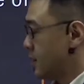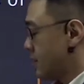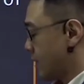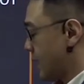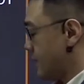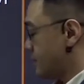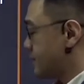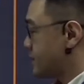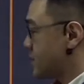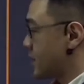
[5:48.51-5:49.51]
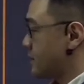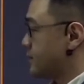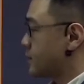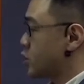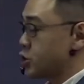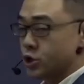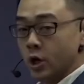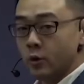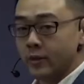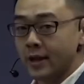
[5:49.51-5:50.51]
Okay, so to
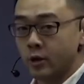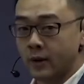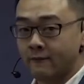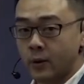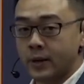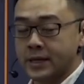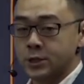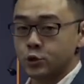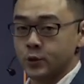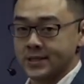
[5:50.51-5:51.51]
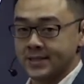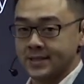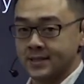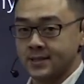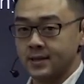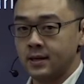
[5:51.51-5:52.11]
show that you are very interested,